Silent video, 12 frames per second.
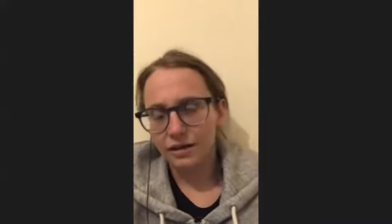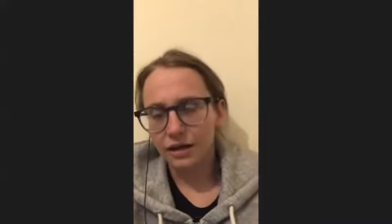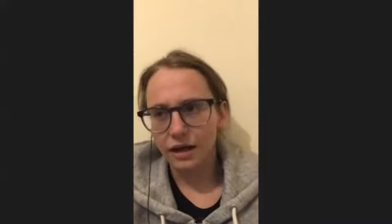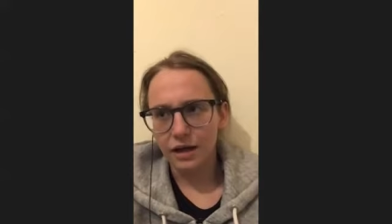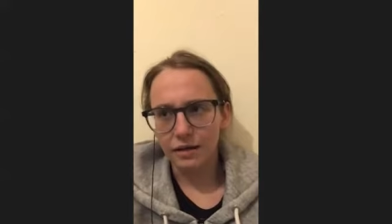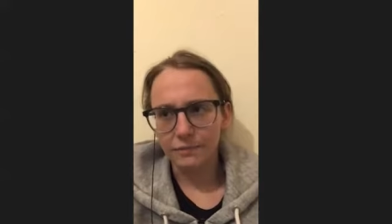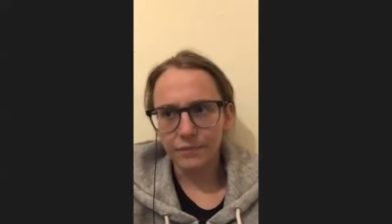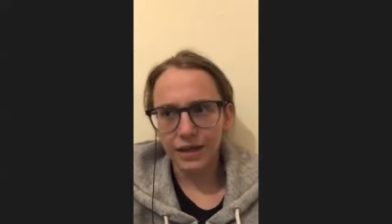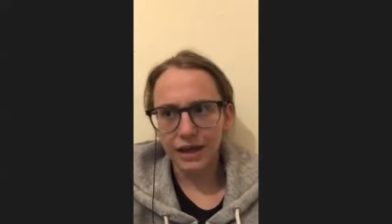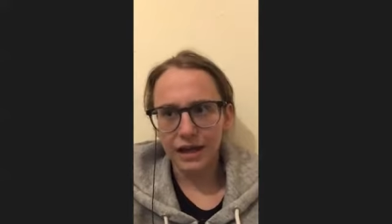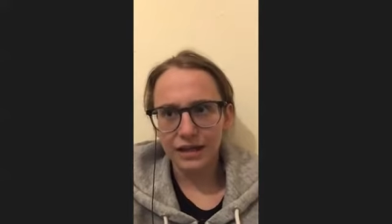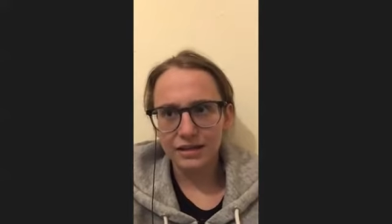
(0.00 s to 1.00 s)
Um,
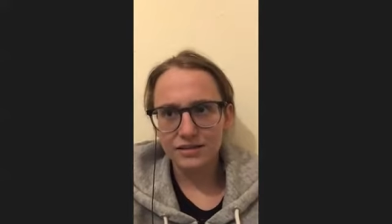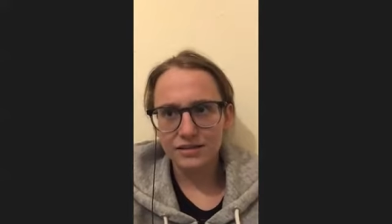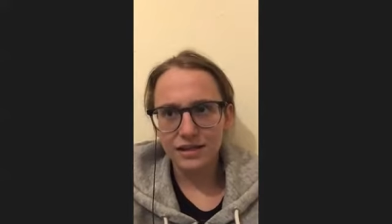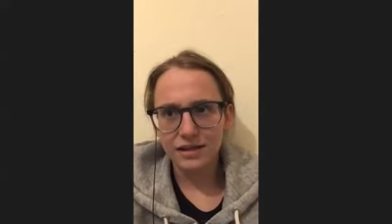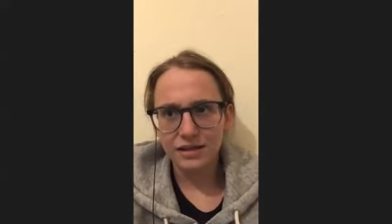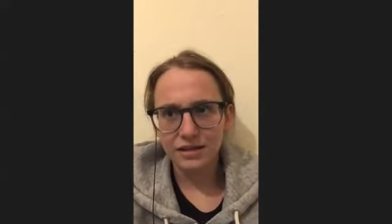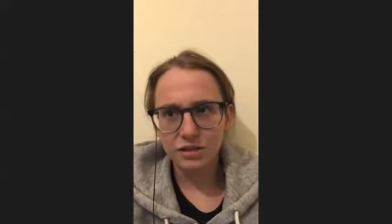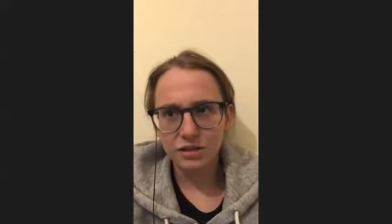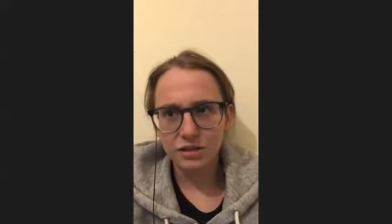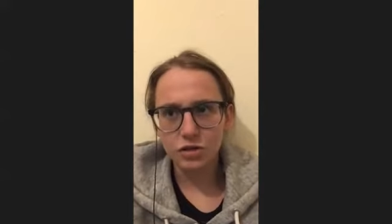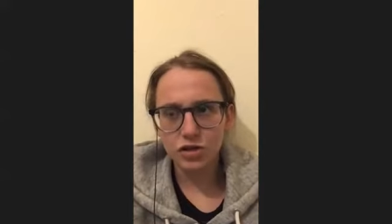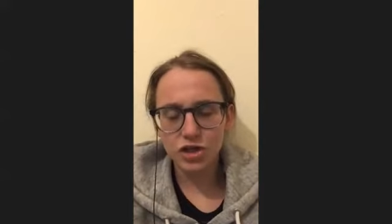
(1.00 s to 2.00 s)
and
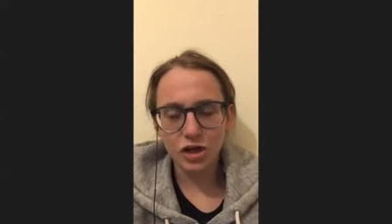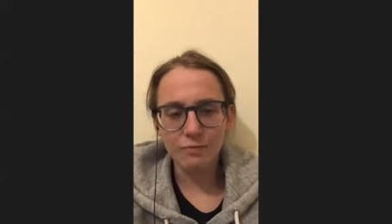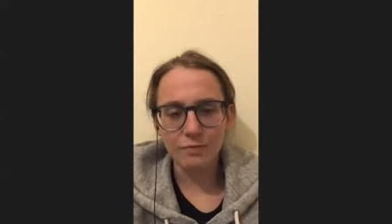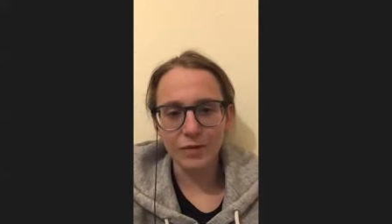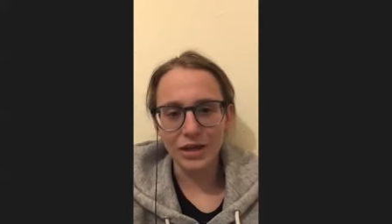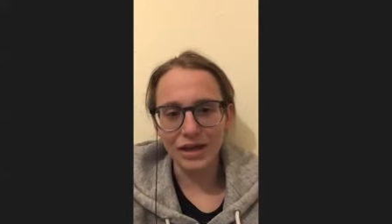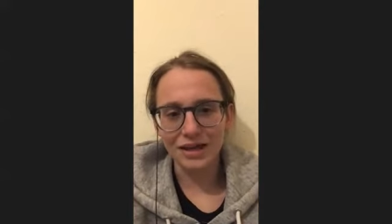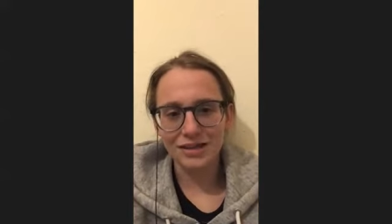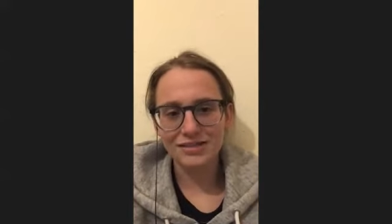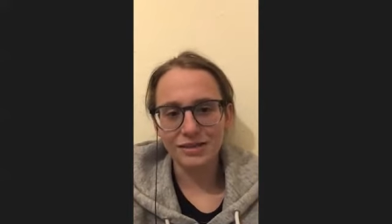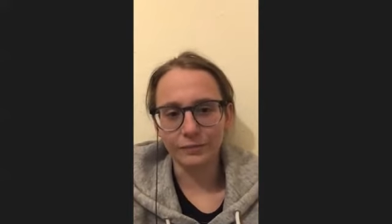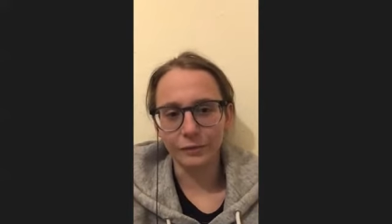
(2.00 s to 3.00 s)
you showed me
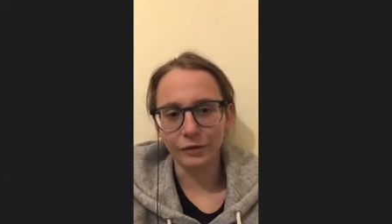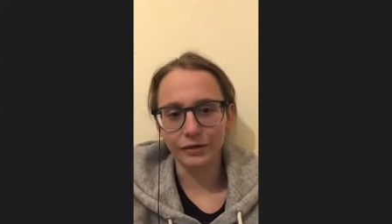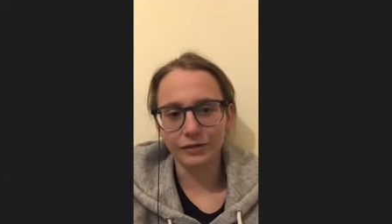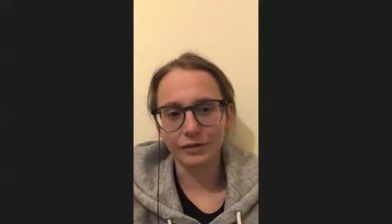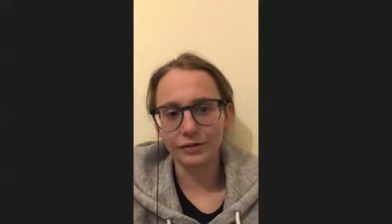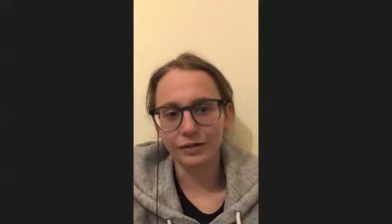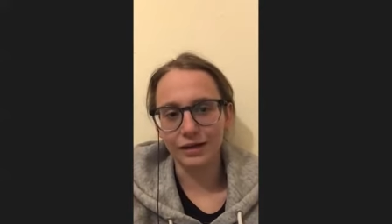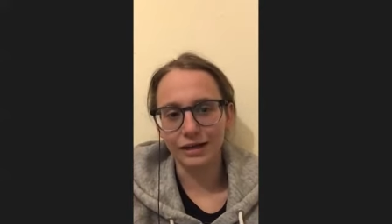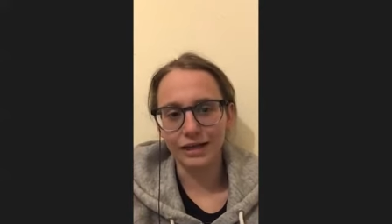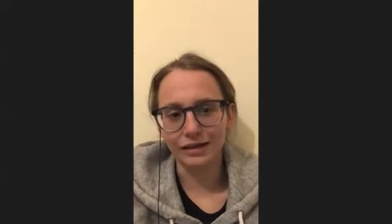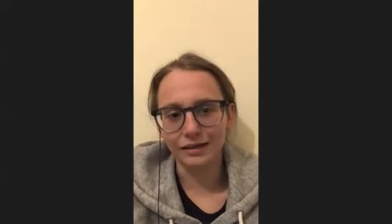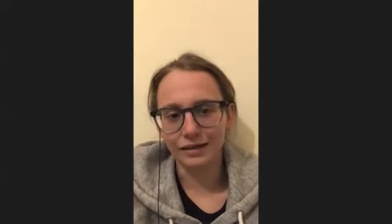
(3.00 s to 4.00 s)
someone
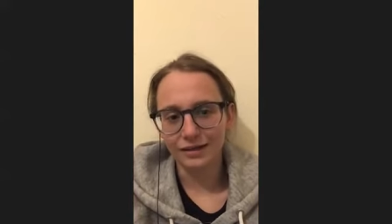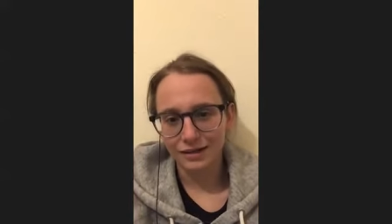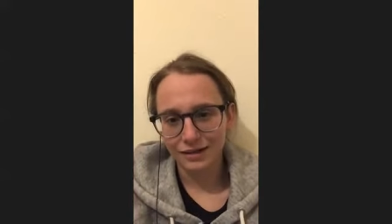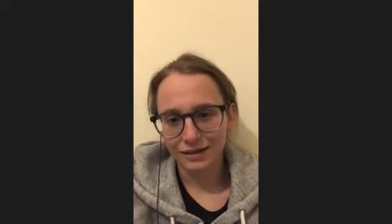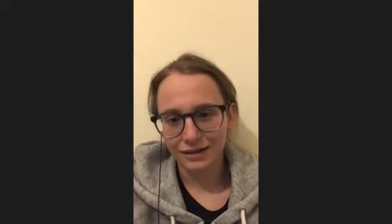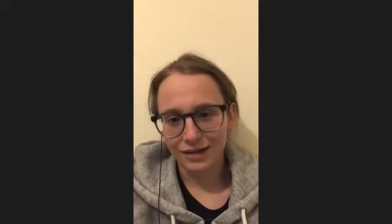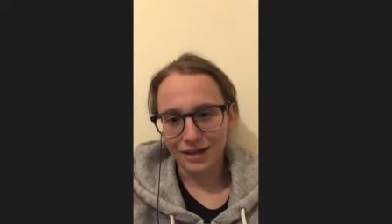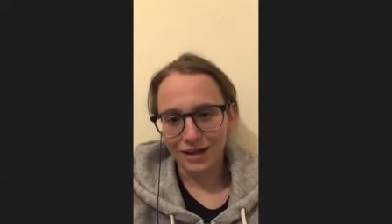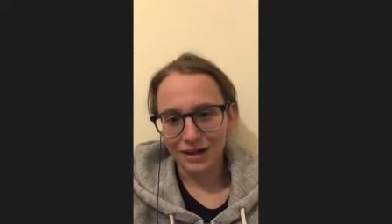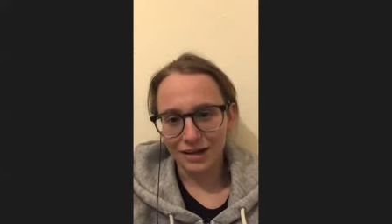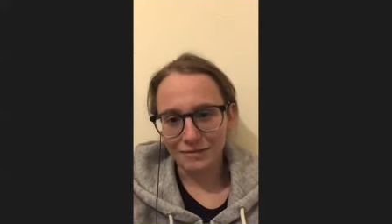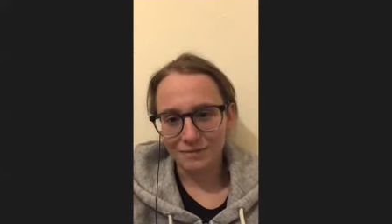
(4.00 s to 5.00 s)
online,
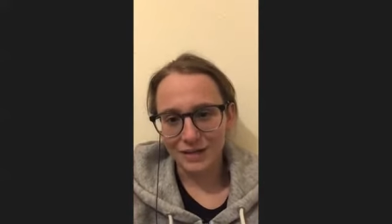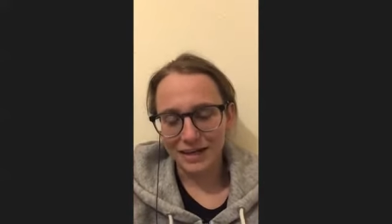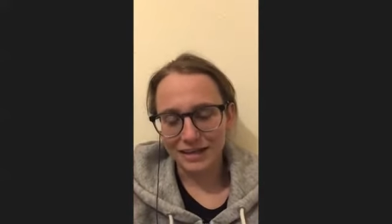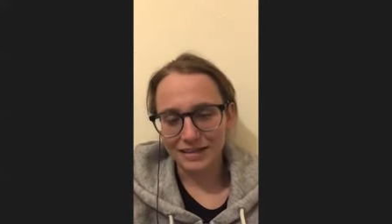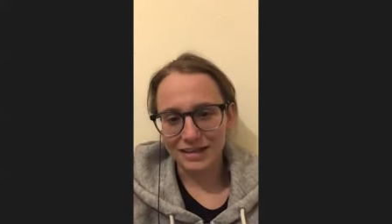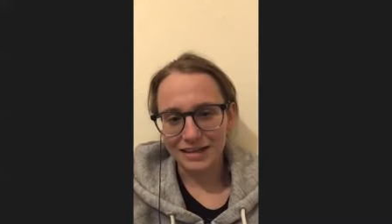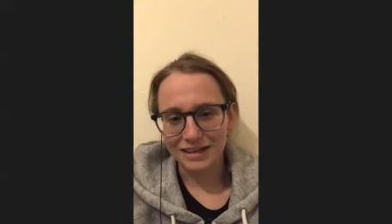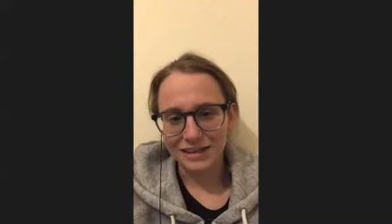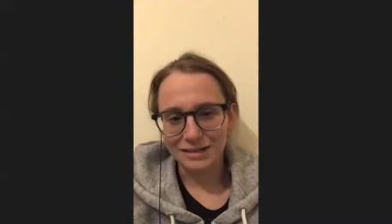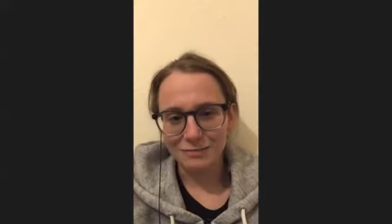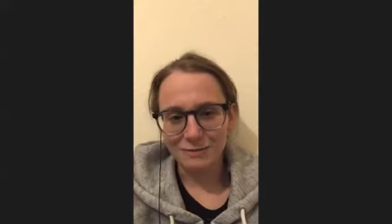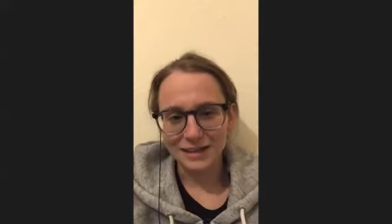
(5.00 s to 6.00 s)
um, and I think
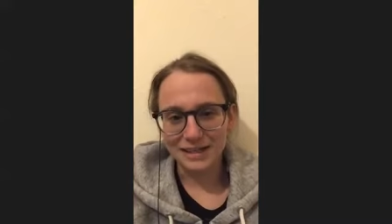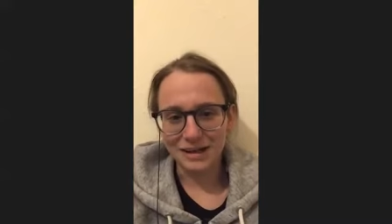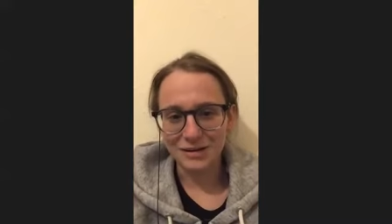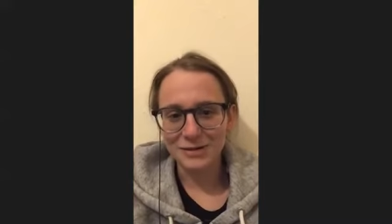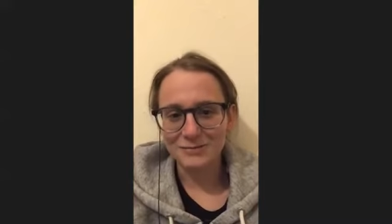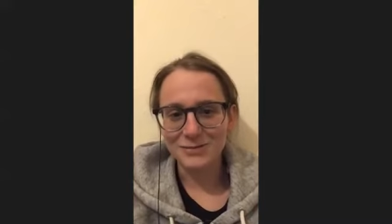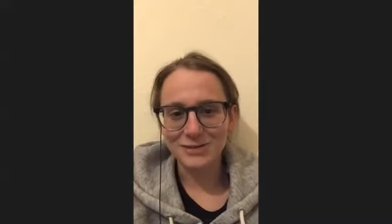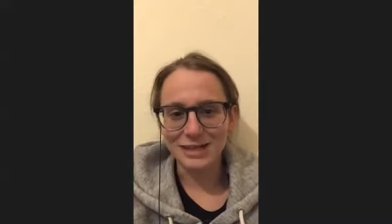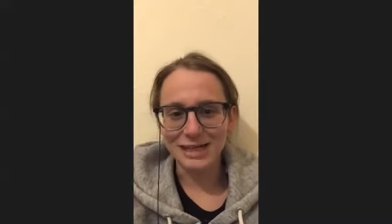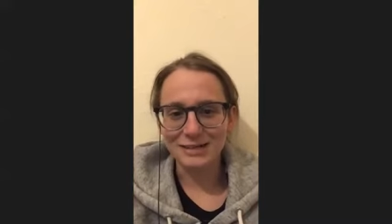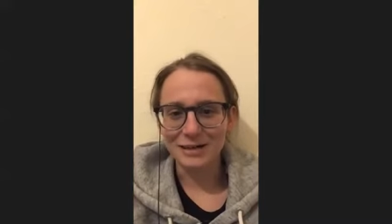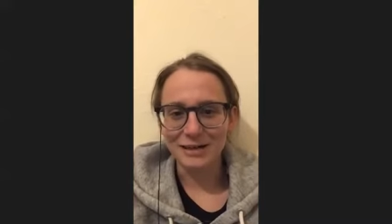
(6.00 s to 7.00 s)
you probably know who I'm
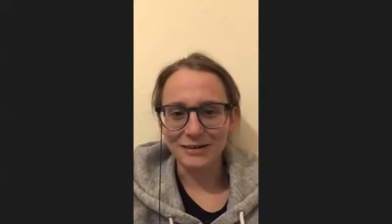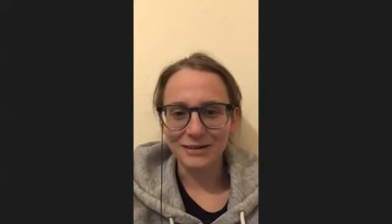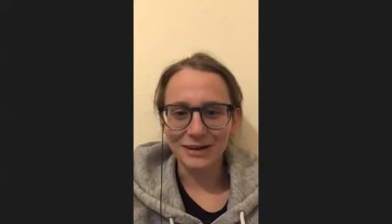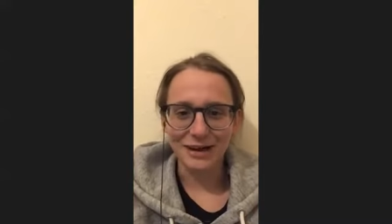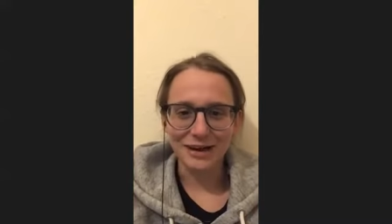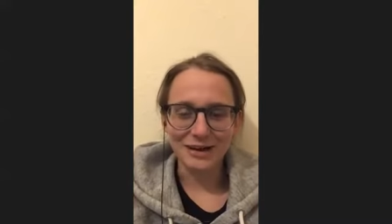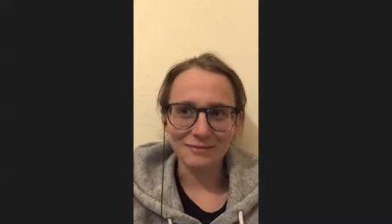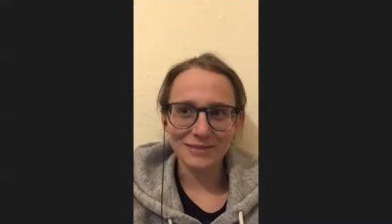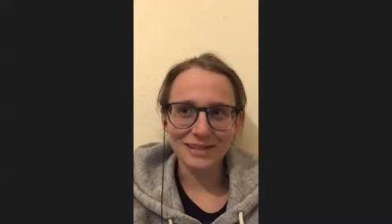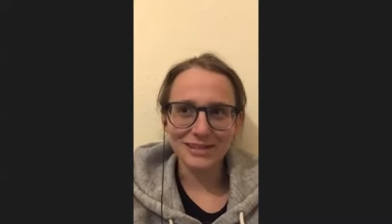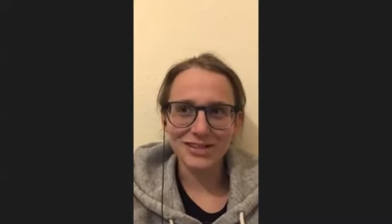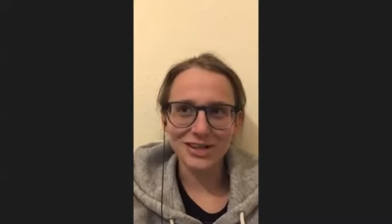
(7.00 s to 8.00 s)
talking about. Um,
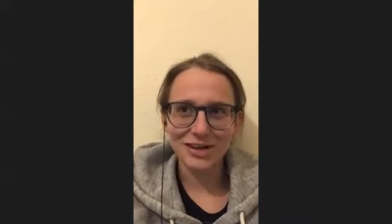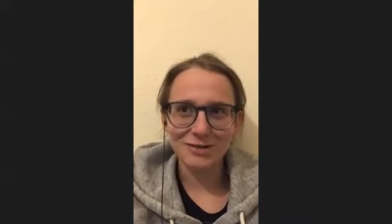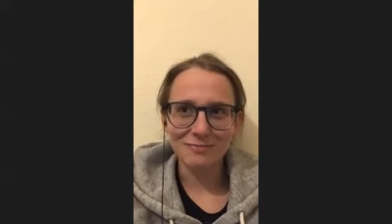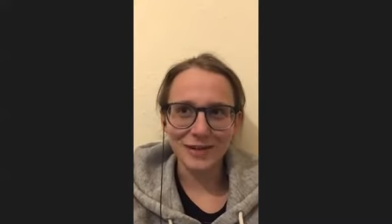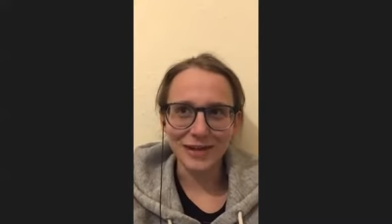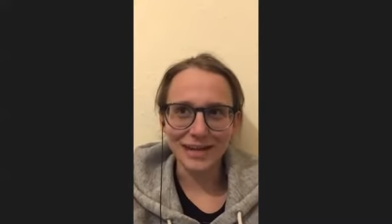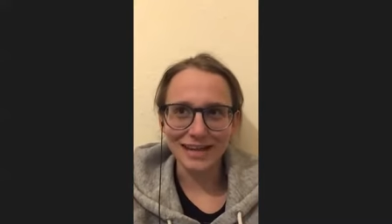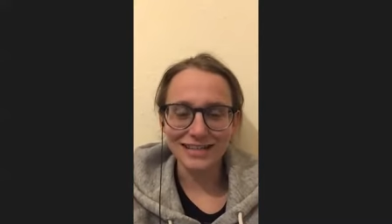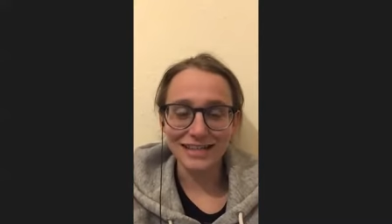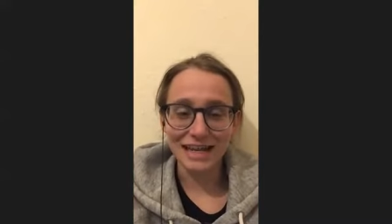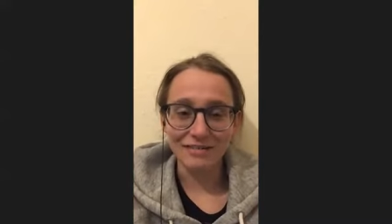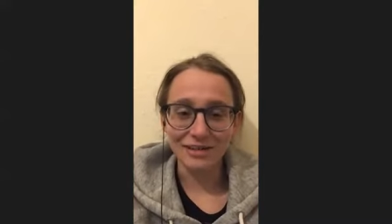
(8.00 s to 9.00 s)
you showed me
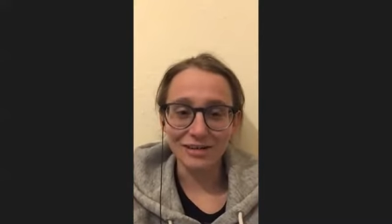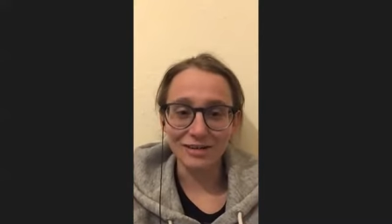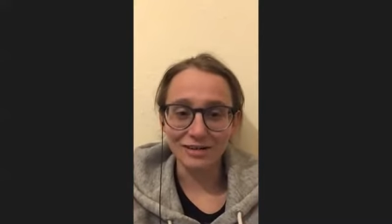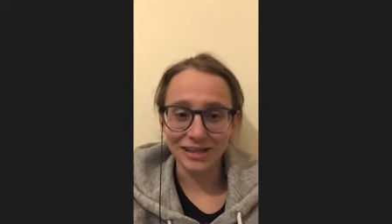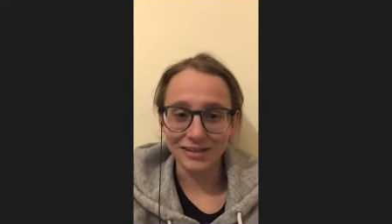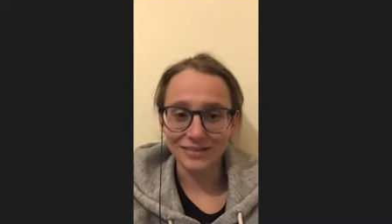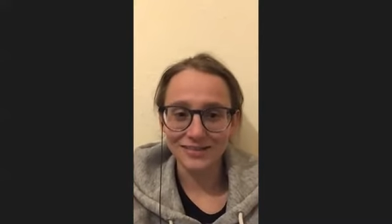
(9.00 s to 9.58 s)
David Goggins.